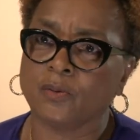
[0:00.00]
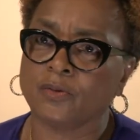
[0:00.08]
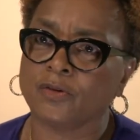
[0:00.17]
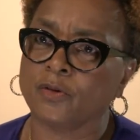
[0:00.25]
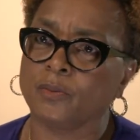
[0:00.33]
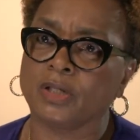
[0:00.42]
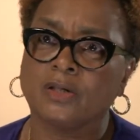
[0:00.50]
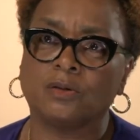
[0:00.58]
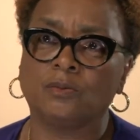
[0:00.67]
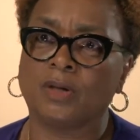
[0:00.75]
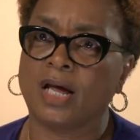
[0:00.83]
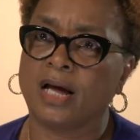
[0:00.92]
summa
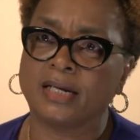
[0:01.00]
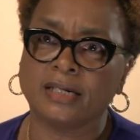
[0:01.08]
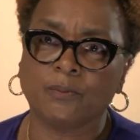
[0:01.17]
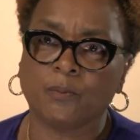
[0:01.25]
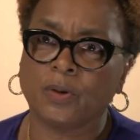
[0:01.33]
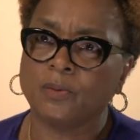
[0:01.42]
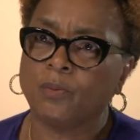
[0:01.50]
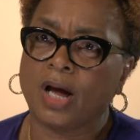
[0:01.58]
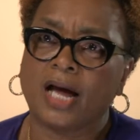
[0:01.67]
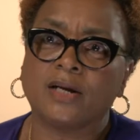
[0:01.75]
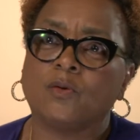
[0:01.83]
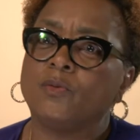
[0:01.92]
cum laude, but
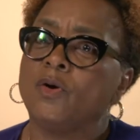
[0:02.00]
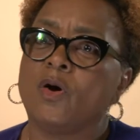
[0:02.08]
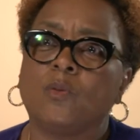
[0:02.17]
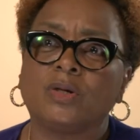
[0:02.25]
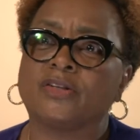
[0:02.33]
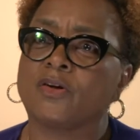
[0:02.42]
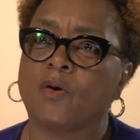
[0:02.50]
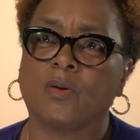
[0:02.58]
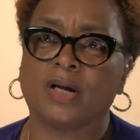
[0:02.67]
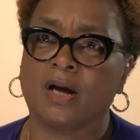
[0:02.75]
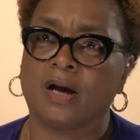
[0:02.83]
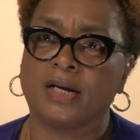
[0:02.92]
I don't know what's
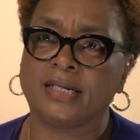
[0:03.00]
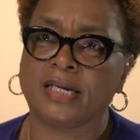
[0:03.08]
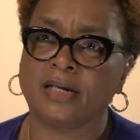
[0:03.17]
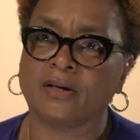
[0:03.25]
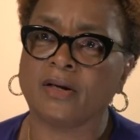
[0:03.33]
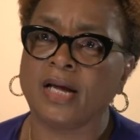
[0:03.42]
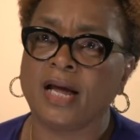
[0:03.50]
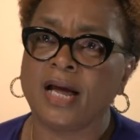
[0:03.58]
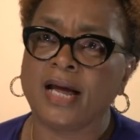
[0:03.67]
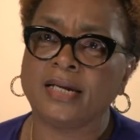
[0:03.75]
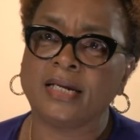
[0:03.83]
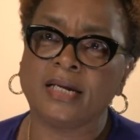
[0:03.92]
going on here."
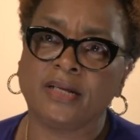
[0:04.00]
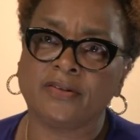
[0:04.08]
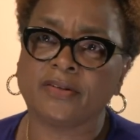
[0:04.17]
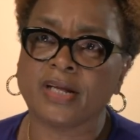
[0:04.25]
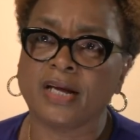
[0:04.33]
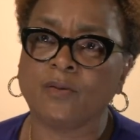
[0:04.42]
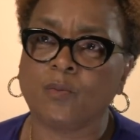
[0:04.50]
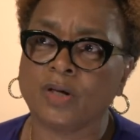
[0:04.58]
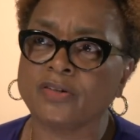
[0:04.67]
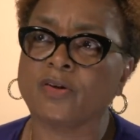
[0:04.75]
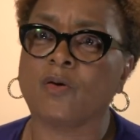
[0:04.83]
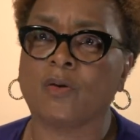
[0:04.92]
And he said,
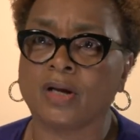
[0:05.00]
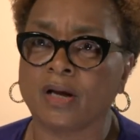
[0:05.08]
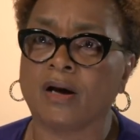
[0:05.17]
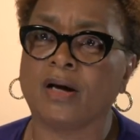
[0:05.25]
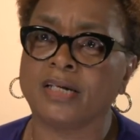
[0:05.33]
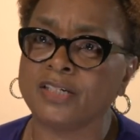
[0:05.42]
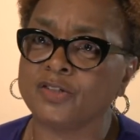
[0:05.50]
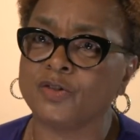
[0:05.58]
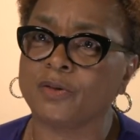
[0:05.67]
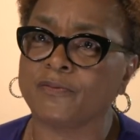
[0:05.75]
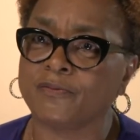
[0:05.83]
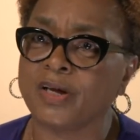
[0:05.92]
"What's going on is
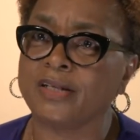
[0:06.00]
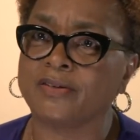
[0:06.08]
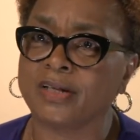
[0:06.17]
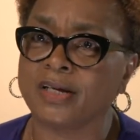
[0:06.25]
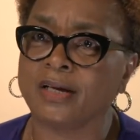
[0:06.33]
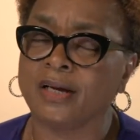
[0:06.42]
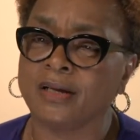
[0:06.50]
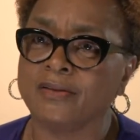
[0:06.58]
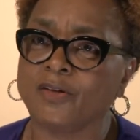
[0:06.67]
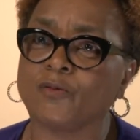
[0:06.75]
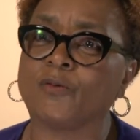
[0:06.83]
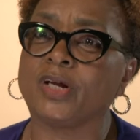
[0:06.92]
you're facing
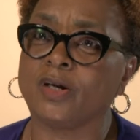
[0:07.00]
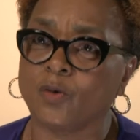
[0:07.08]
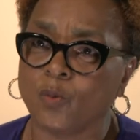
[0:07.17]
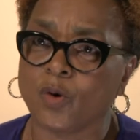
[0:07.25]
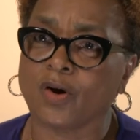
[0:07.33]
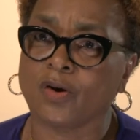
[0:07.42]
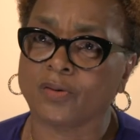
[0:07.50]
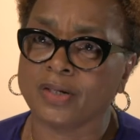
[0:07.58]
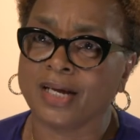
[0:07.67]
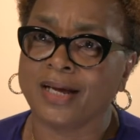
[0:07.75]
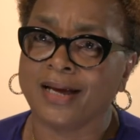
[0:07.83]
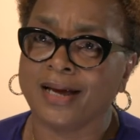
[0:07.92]
the real
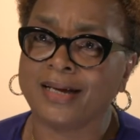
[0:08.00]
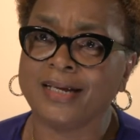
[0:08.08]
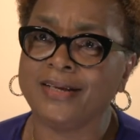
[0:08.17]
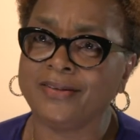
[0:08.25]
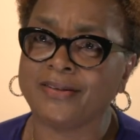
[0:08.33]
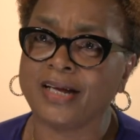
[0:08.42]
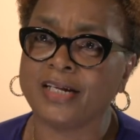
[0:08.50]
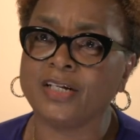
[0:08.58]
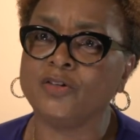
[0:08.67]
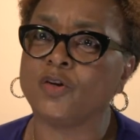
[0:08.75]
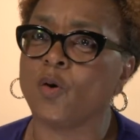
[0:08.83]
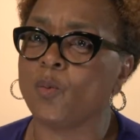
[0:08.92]
world." And he said,
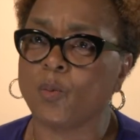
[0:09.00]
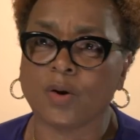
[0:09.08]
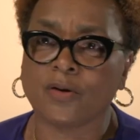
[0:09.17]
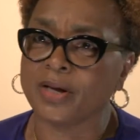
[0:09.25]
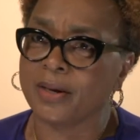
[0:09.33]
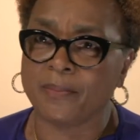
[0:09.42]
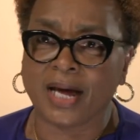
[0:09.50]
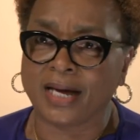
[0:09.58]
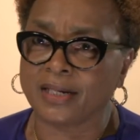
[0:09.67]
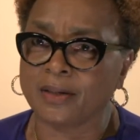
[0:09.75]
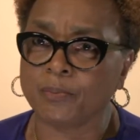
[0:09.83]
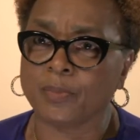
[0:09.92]
"And don't worry
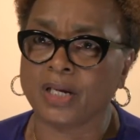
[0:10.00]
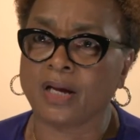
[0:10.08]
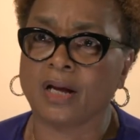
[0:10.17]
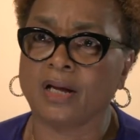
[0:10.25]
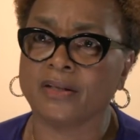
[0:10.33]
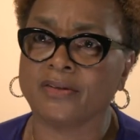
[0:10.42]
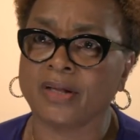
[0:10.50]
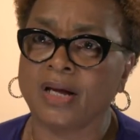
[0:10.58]
about it because